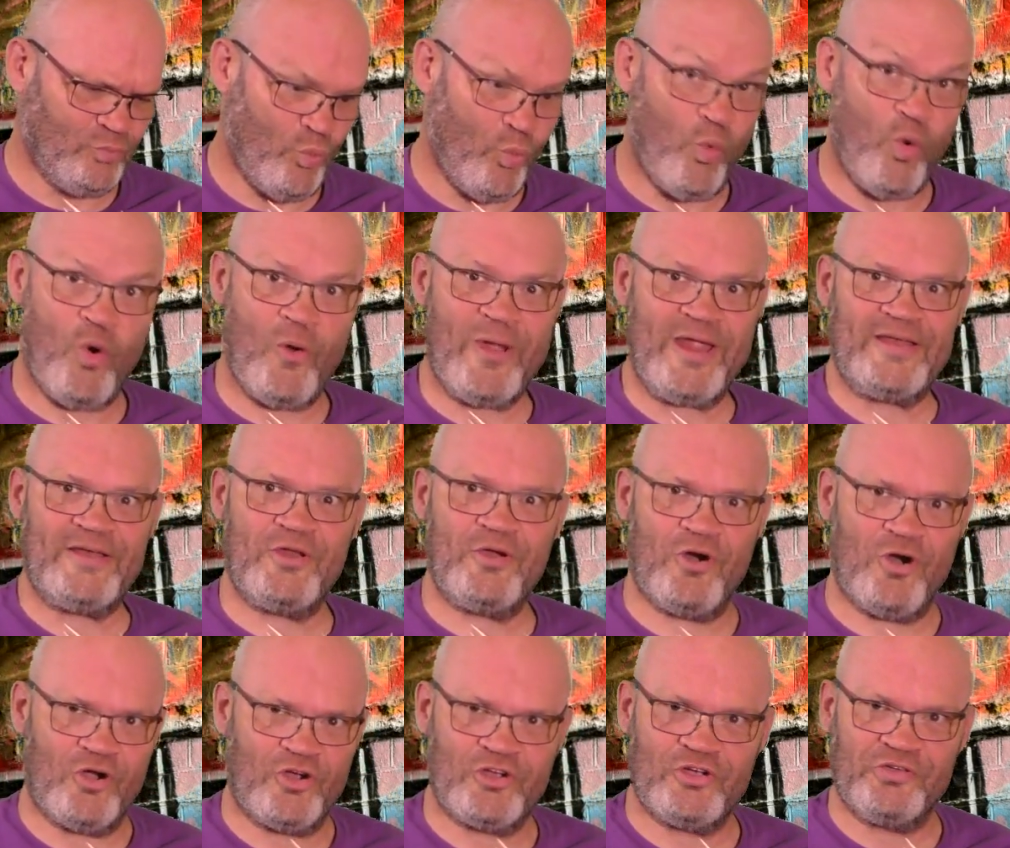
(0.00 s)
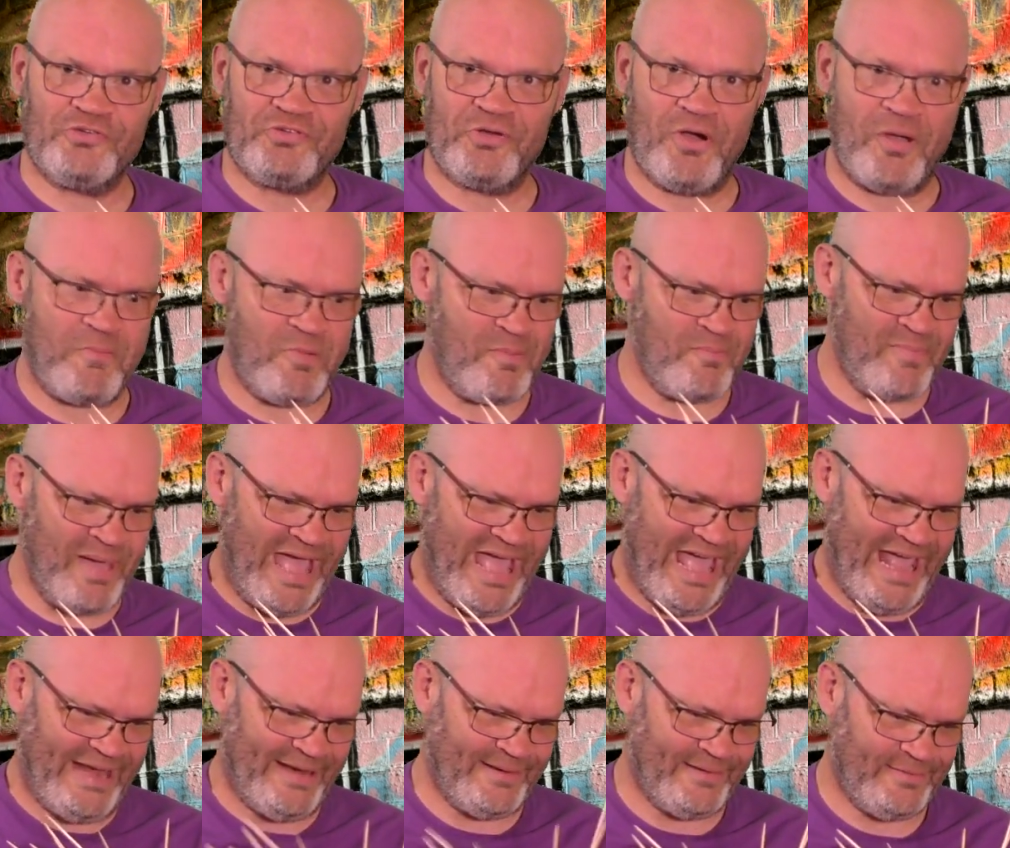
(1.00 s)
Why not? Because I'm a
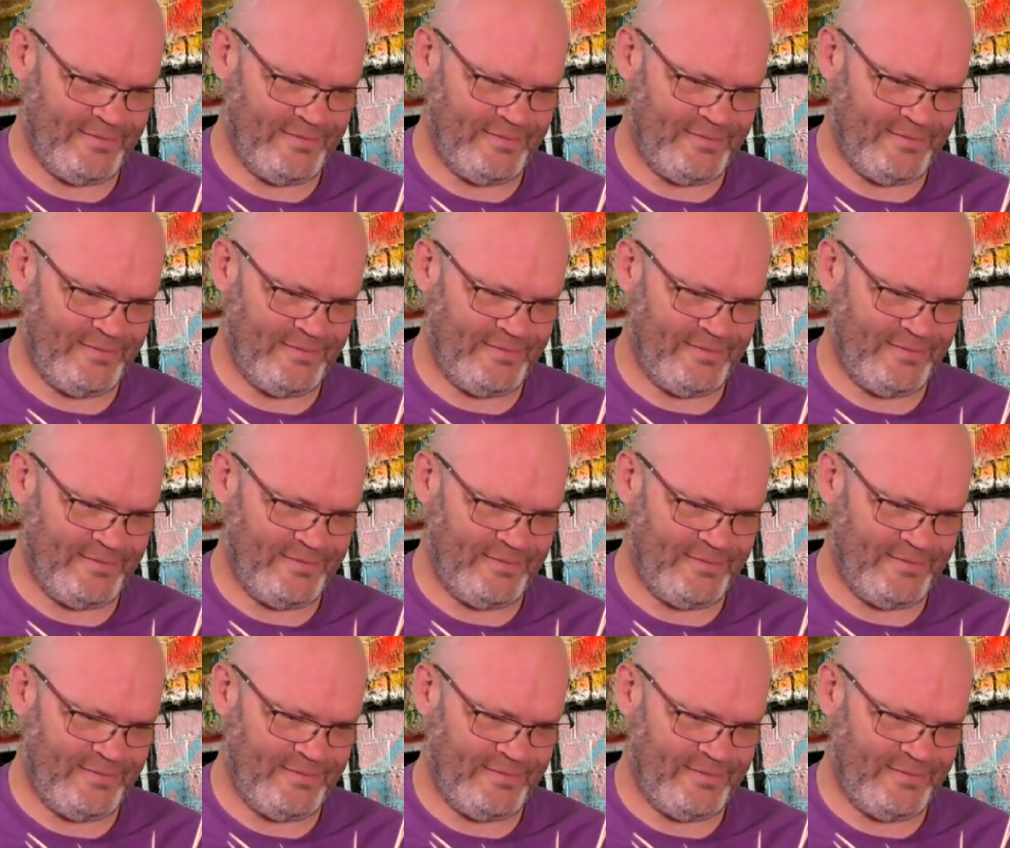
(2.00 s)
man.